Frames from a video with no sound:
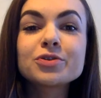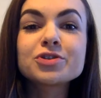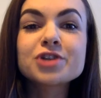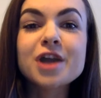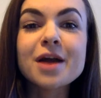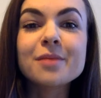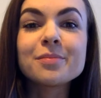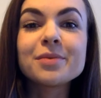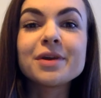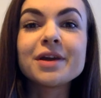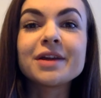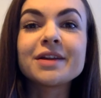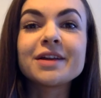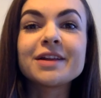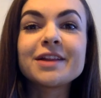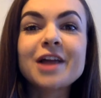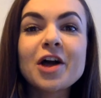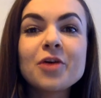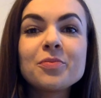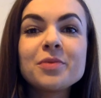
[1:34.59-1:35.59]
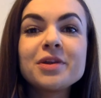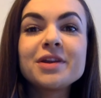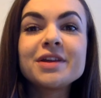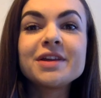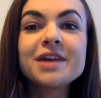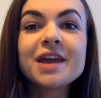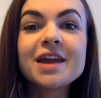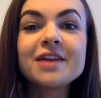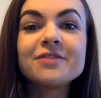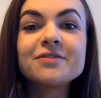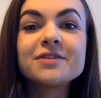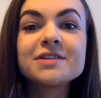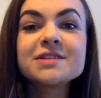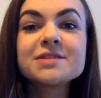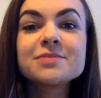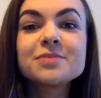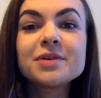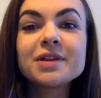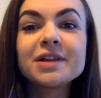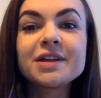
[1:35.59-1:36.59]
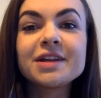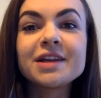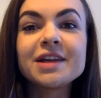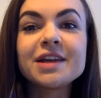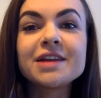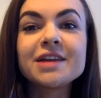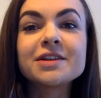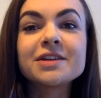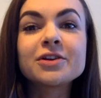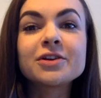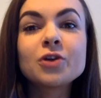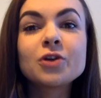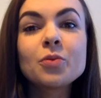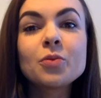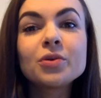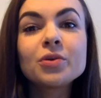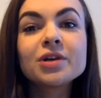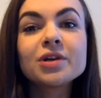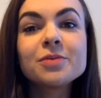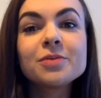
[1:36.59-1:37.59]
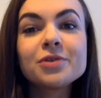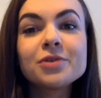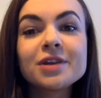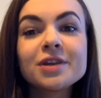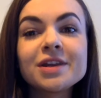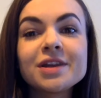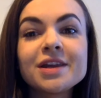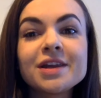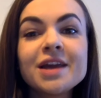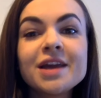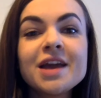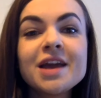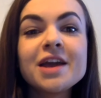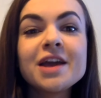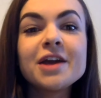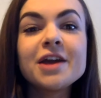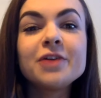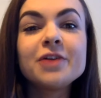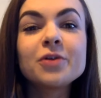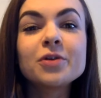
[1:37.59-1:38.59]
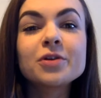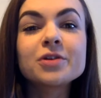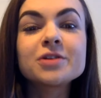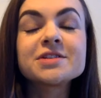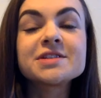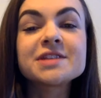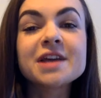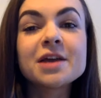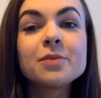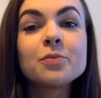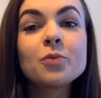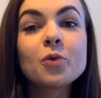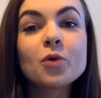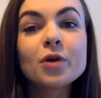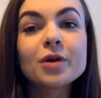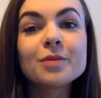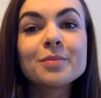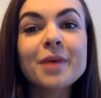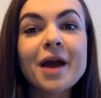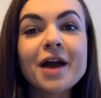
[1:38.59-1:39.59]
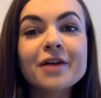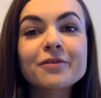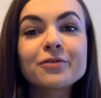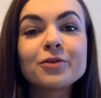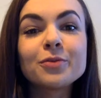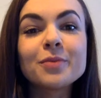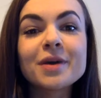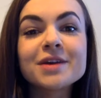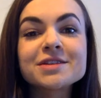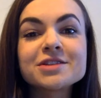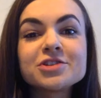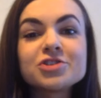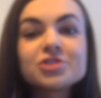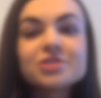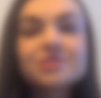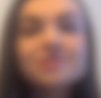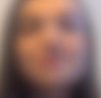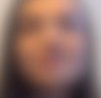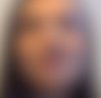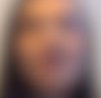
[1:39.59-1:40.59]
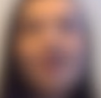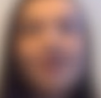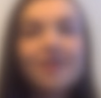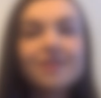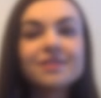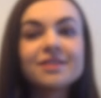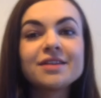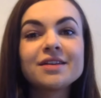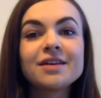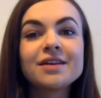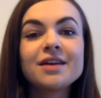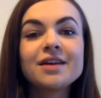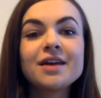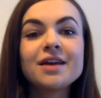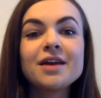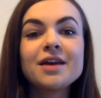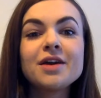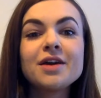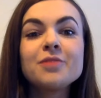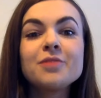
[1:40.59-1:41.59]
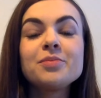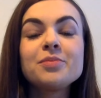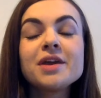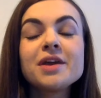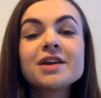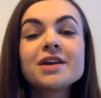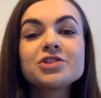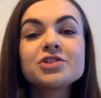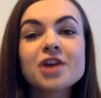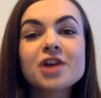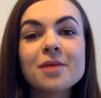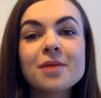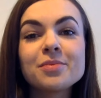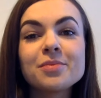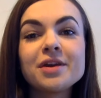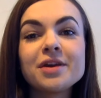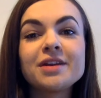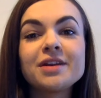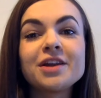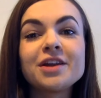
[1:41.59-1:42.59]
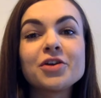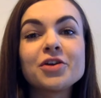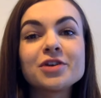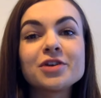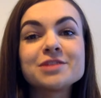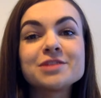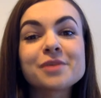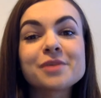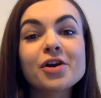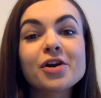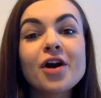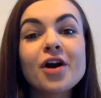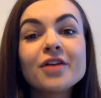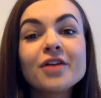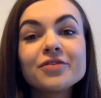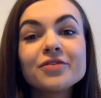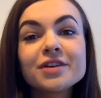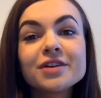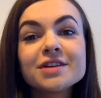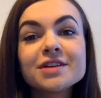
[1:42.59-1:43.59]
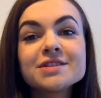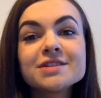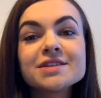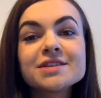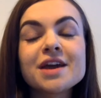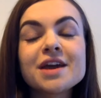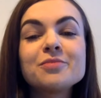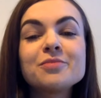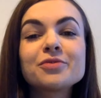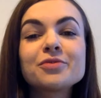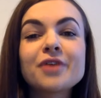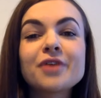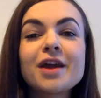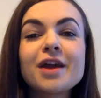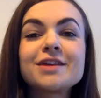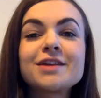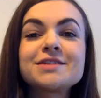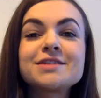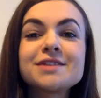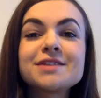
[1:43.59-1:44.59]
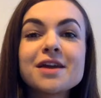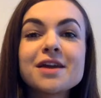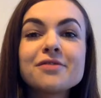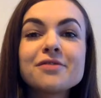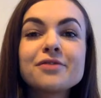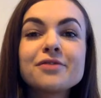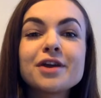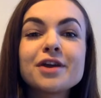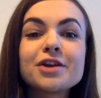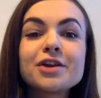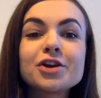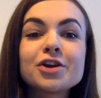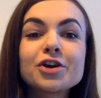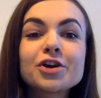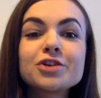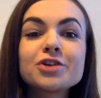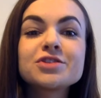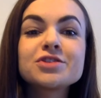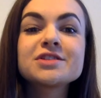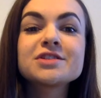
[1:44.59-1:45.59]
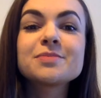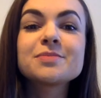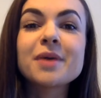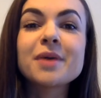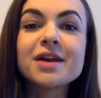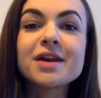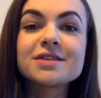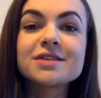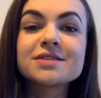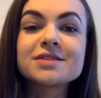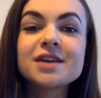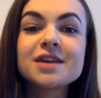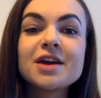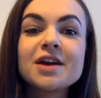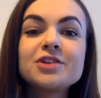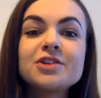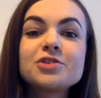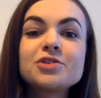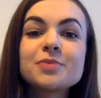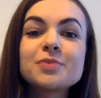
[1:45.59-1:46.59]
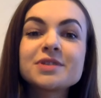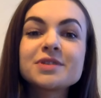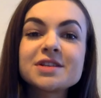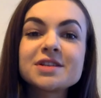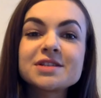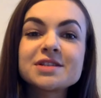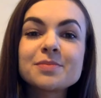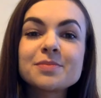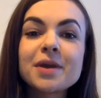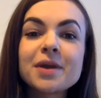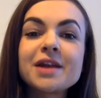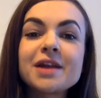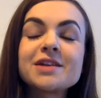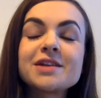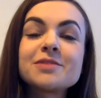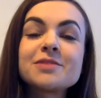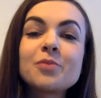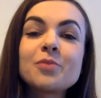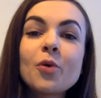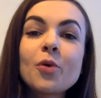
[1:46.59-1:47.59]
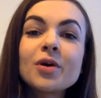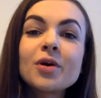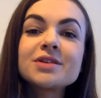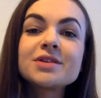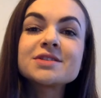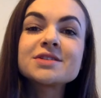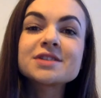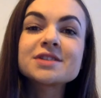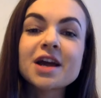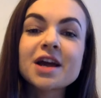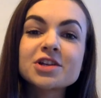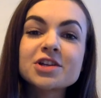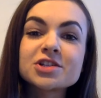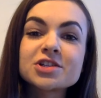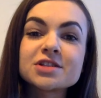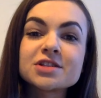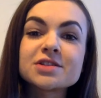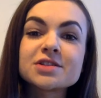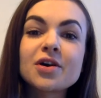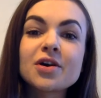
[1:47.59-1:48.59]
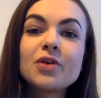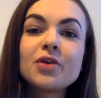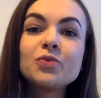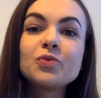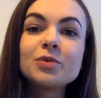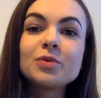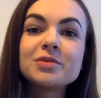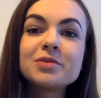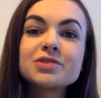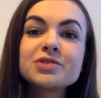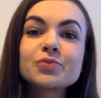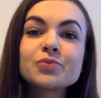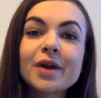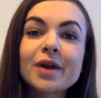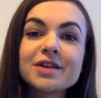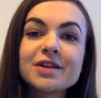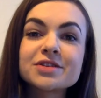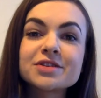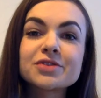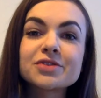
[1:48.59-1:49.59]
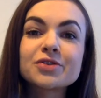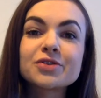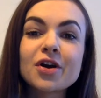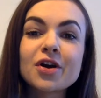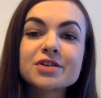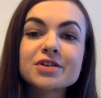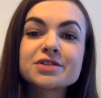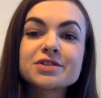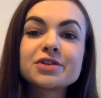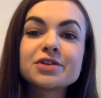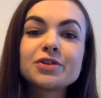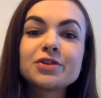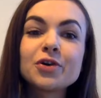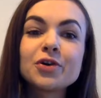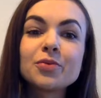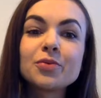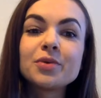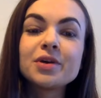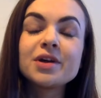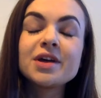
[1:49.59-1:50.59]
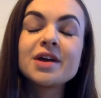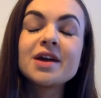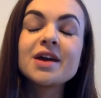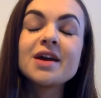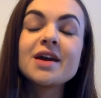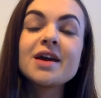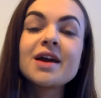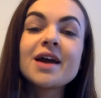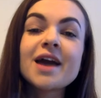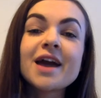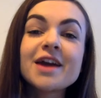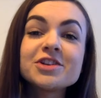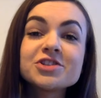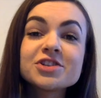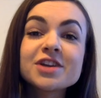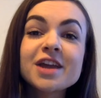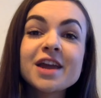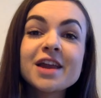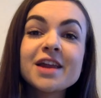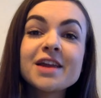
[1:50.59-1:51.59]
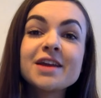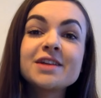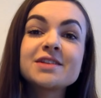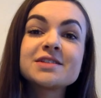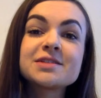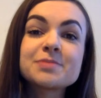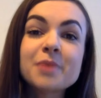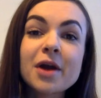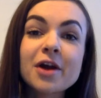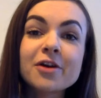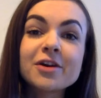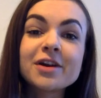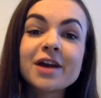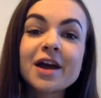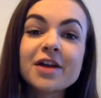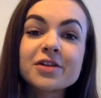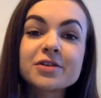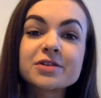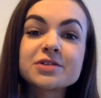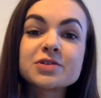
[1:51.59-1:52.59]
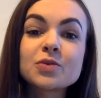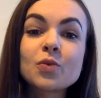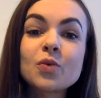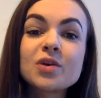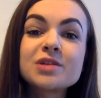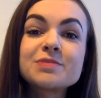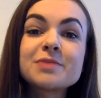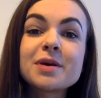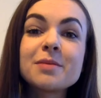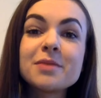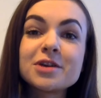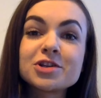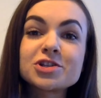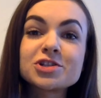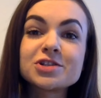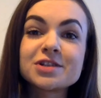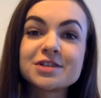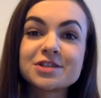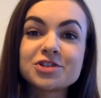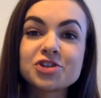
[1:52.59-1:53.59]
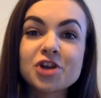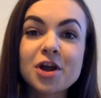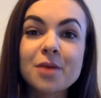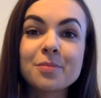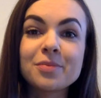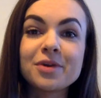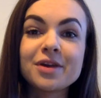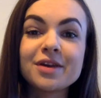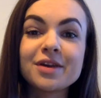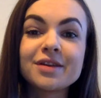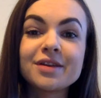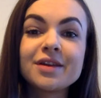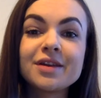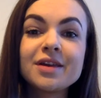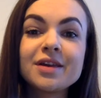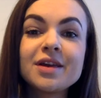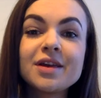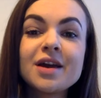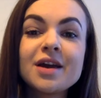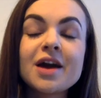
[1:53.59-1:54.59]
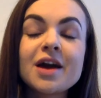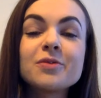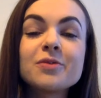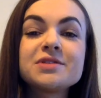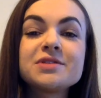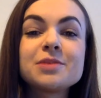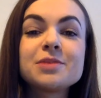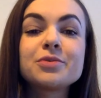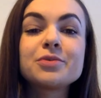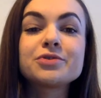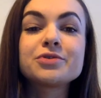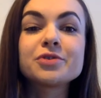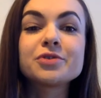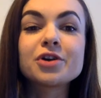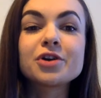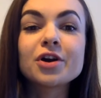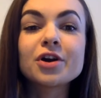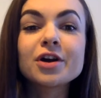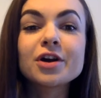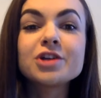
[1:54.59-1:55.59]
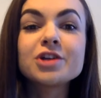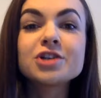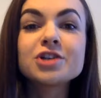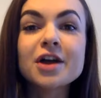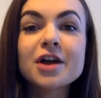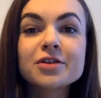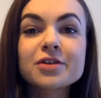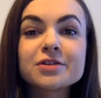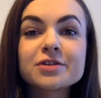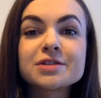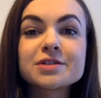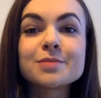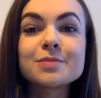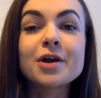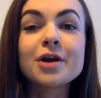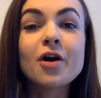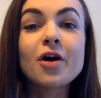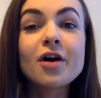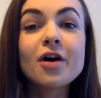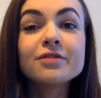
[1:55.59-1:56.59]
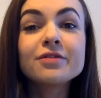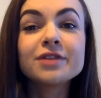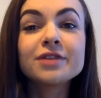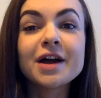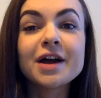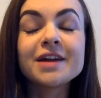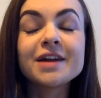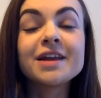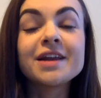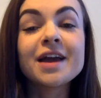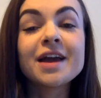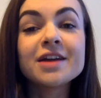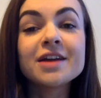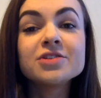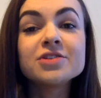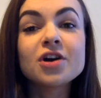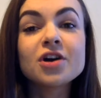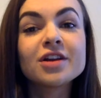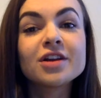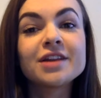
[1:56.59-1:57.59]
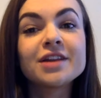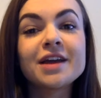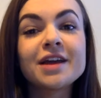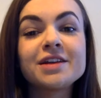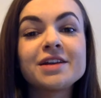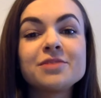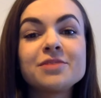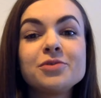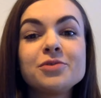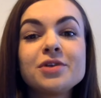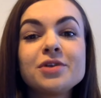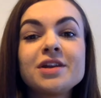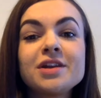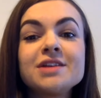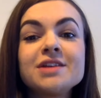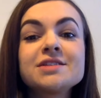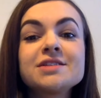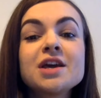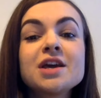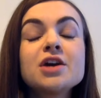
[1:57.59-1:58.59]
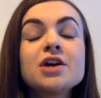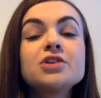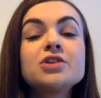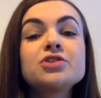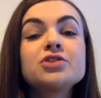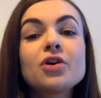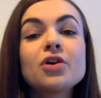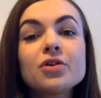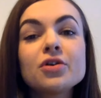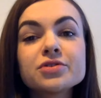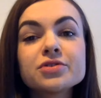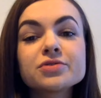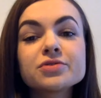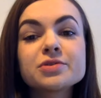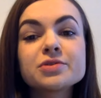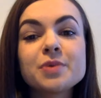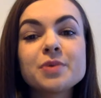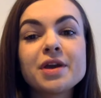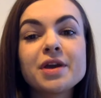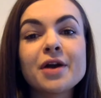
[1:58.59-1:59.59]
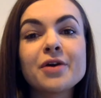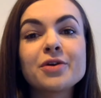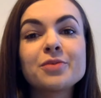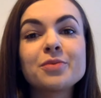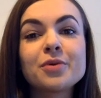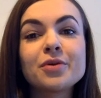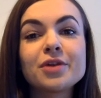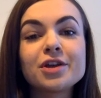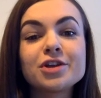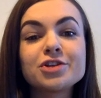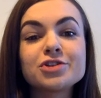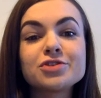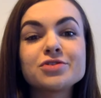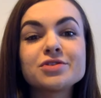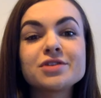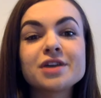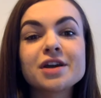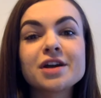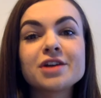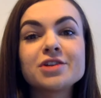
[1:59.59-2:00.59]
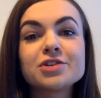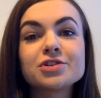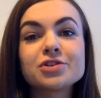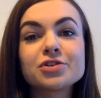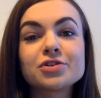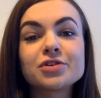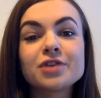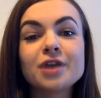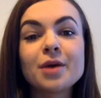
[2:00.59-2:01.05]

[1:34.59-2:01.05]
champion allowed me to gain visibility in the global community in order to send more impactful messages had. Being a champion increased my confidence and provided a safe and encouraging space to participate in important discussions on women's rights across the globe. Educating and inspiring others was my mission as champion. I was able to encourage others in my offline and online communities to also speak out about issues that concern